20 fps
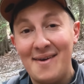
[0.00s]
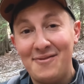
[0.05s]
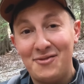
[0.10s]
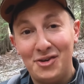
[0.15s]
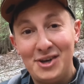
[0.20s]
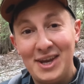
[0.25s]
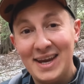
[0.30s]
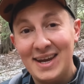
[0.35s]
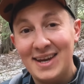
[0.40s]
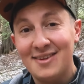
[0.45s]

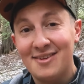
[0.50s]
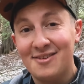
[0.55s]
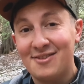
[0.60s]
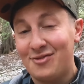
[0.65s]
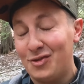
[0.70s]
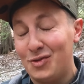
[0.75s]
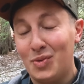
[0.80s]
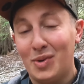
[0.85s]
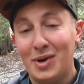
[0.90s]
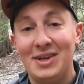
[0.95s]
after taking this
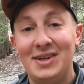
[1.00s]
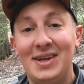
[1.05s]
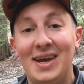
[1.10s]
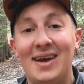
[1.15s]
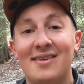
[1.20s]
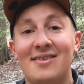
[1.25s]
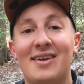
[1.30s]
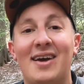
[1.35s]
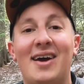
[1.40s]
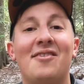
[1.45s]
for twenty
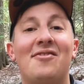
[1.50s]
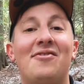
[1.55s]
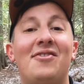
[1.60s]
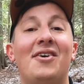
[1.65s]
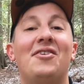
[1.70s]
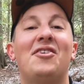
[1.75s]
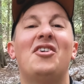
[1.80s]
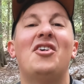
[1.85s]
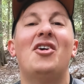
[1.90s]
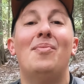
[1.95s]
days, I
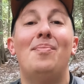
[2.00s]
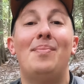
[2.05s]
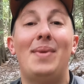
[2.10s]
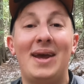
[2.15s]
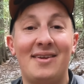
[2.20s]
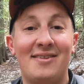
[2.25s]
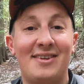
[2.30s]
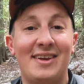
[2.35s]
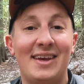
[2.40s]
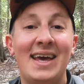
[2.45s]
felt
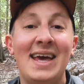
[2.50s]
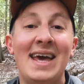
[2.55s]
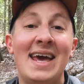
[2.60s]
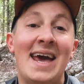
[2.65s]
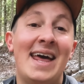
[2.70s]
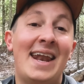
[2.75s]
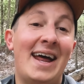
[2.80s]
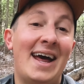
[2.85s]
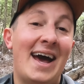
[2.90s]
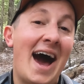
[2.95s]
amazing,
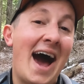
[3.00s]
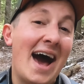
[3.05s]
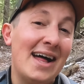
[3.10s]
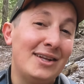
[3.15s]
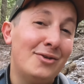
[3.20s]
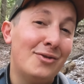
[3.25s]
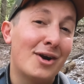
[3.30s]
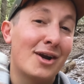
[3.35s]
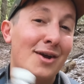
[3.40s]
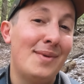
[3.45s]
and I
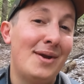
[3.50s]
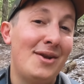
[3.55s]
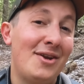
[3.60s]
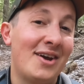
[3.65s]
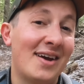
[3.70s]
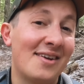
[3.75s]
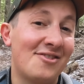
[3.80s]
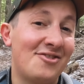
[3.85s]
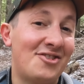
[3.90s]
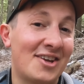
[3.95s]
highly recommend
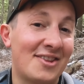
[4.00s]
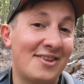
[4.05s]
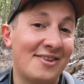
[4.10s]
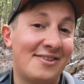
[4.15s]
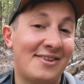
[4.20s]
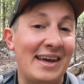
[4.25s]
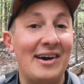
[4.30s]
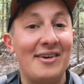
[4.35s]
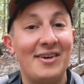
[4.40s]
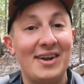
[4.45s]
you guys check
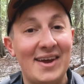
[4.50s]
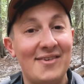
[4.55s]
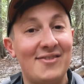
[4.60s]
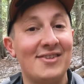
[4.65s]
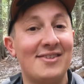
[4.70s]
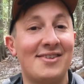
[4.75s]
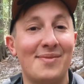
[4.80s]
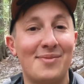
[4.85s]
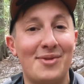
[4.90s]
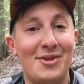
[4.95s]
this out
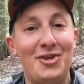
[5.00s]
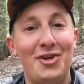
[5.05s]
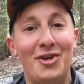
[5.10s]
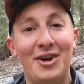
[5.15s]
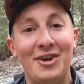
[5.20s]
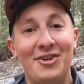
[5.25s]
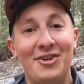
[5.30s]
if it's something you're